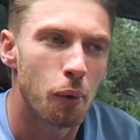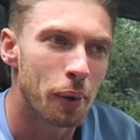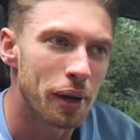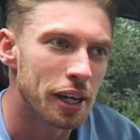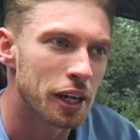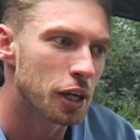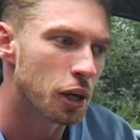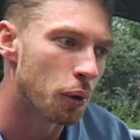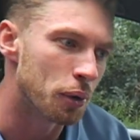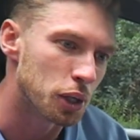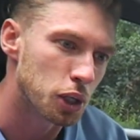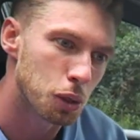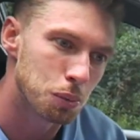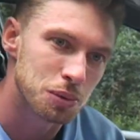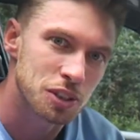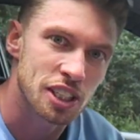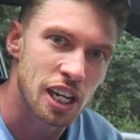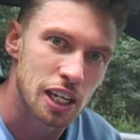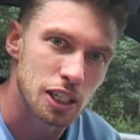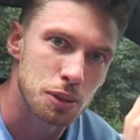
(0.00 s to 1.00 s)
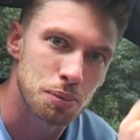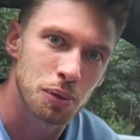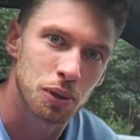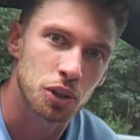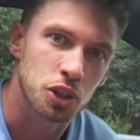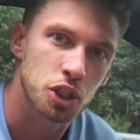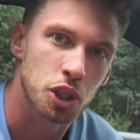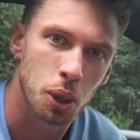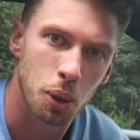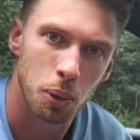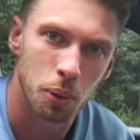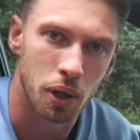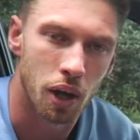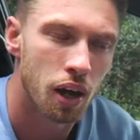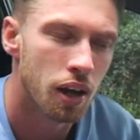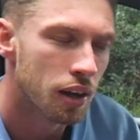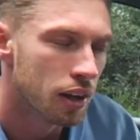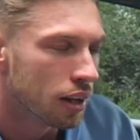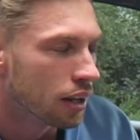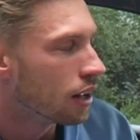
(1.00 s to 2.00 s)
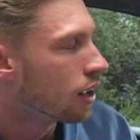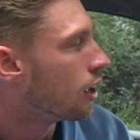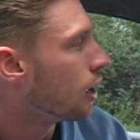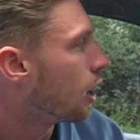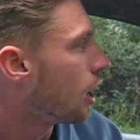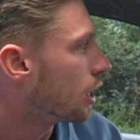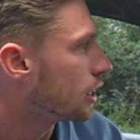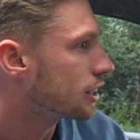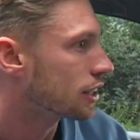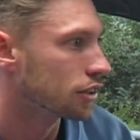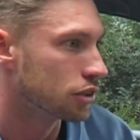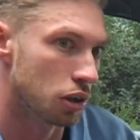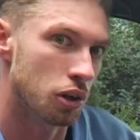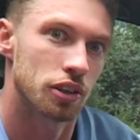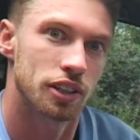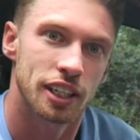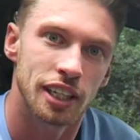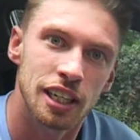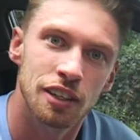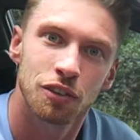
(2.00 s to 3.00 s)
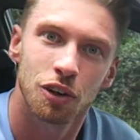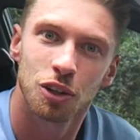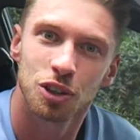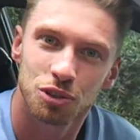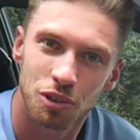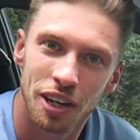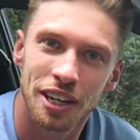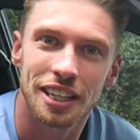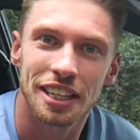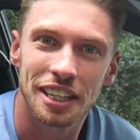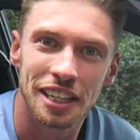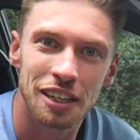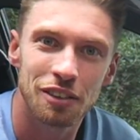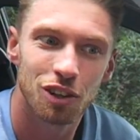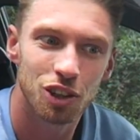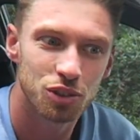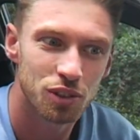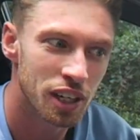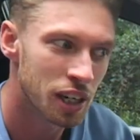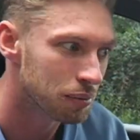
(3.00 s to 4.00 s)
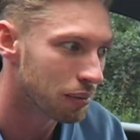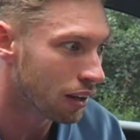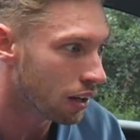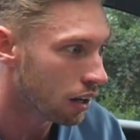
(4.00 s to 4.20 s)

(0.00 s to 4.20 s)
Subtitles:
a week ago and he comes, taps me on the shoulder and he says, oh, the Evo's ready, the Evo's ready. I'm